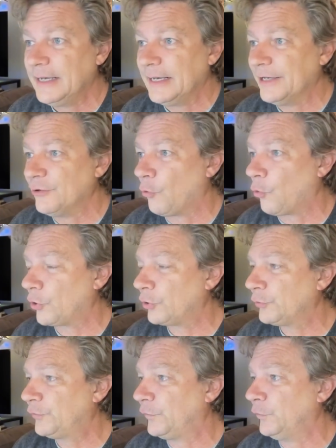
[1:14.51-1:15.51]
in
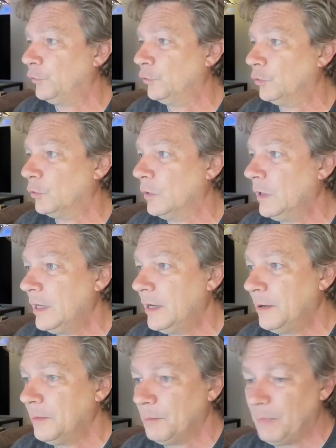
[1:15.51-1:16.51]
order to
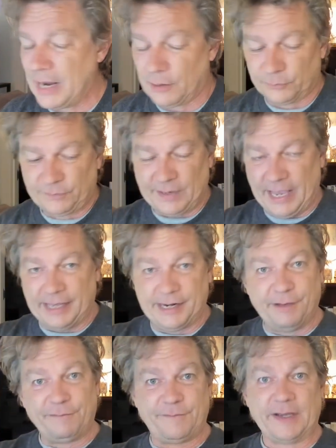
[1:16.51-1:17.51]
mount an
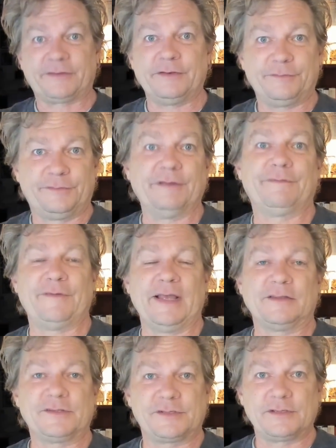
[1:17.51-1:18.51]
effective
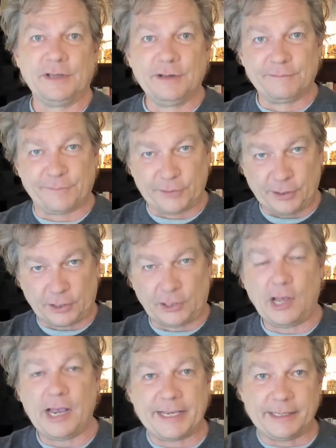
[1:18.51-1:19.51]
defense for their
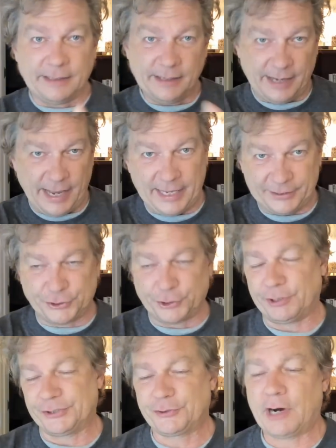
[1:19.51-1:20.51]
client at a
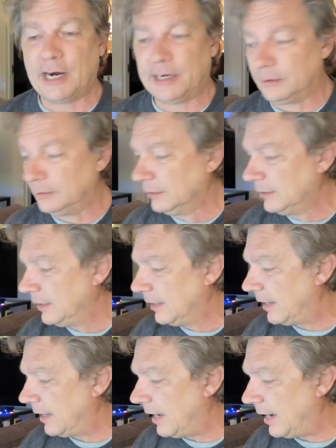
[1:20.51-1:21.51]
jury trial
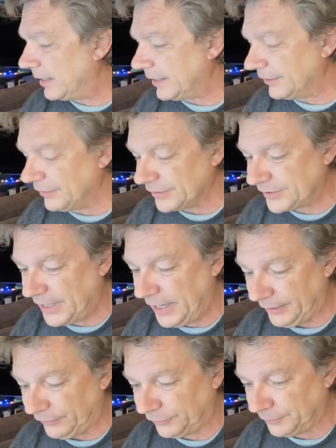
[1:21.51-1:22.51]
uh, in this
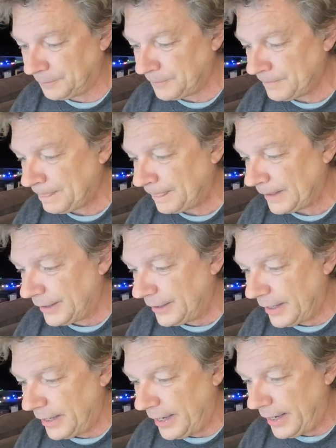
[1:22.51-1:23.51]
case.
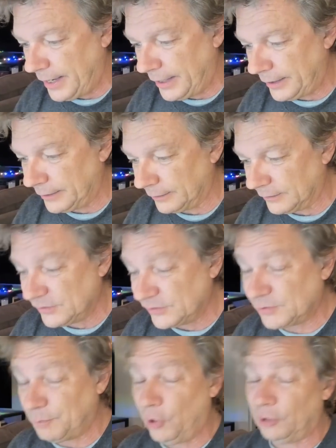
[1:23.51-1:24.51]
And
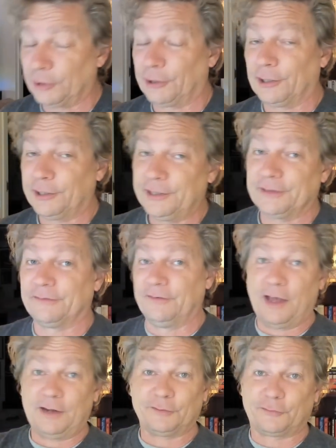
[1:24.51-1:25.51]
spoiler alert,
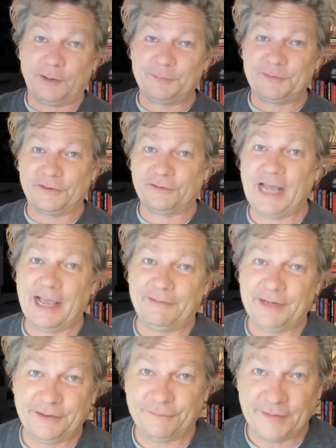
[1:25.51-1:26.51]
Donald Trump doesn't have
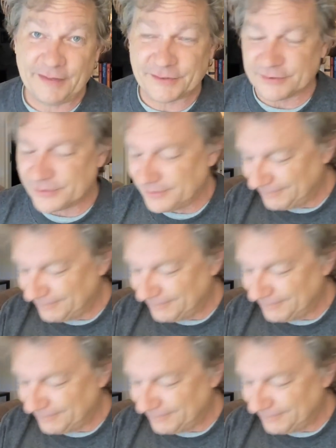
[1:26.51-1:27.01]
any defenses.